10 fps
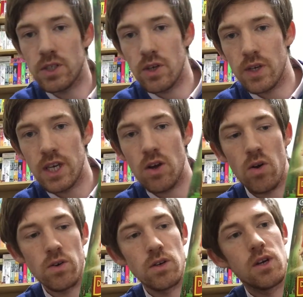Donkey
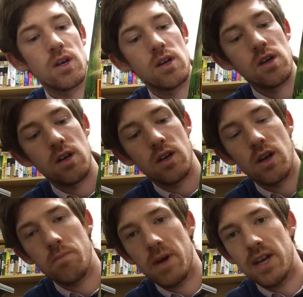Kong.
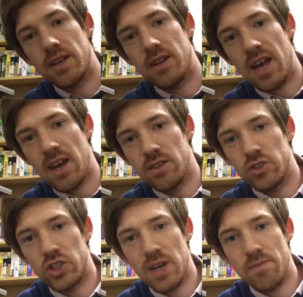I paid
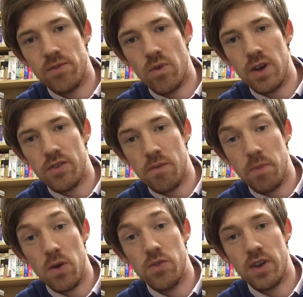800 yen for it. It's
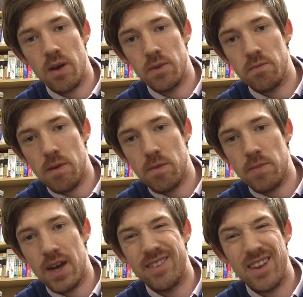supposed to come with a memory
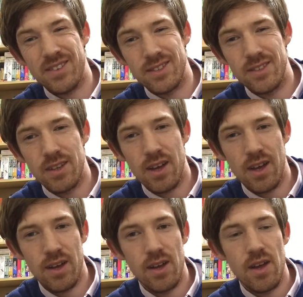pack. It doesn't.
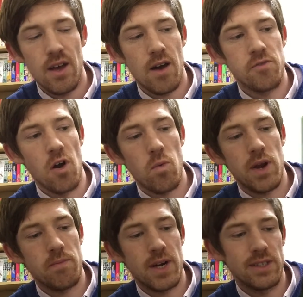I've got one
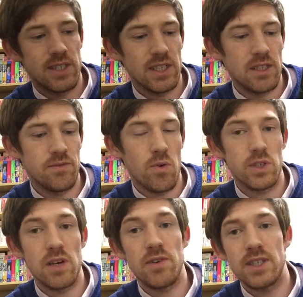in my N64,
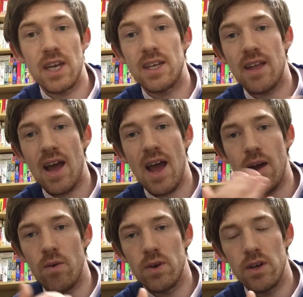so if I take that
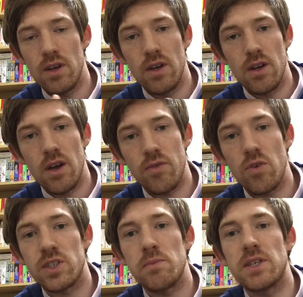out, I've
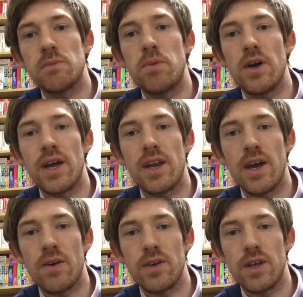got somewhere to put it
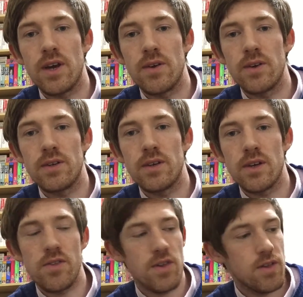now, you know,
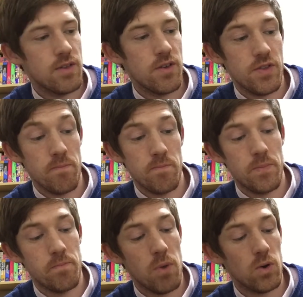because
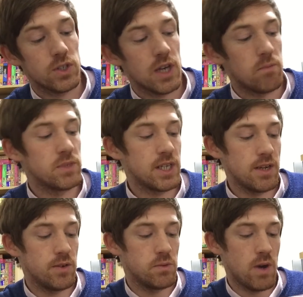the box comes in
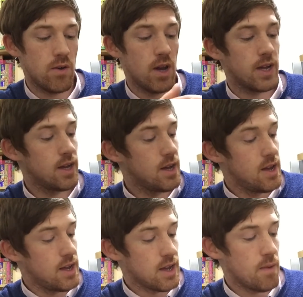here as well, like
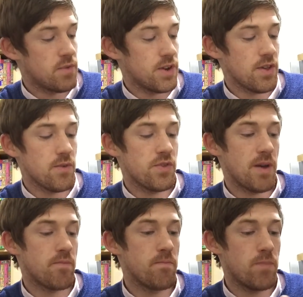comes in its own
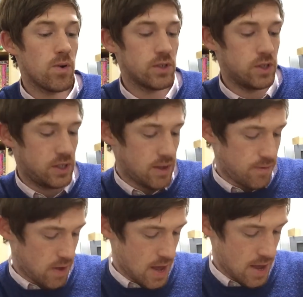separate box and
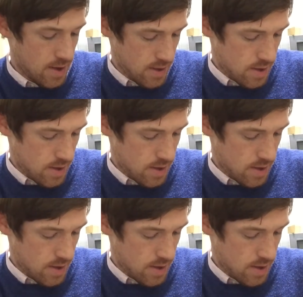stuff like